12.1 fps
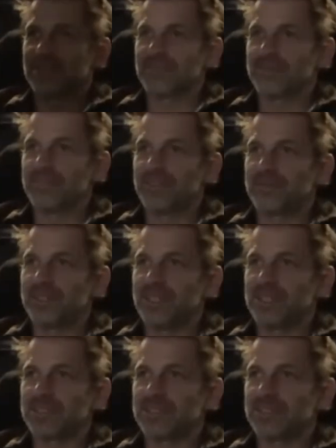
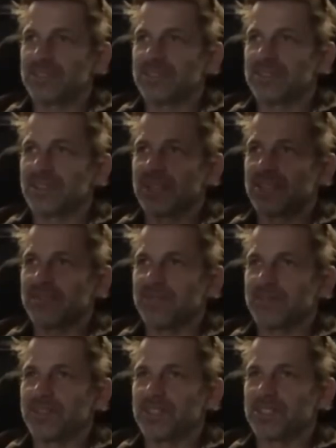50s,
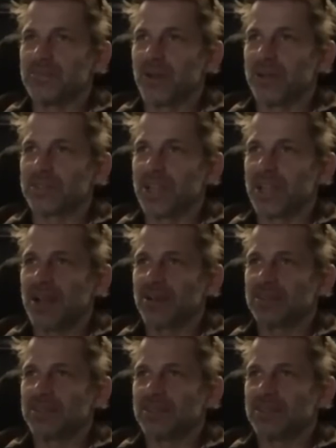1950s small town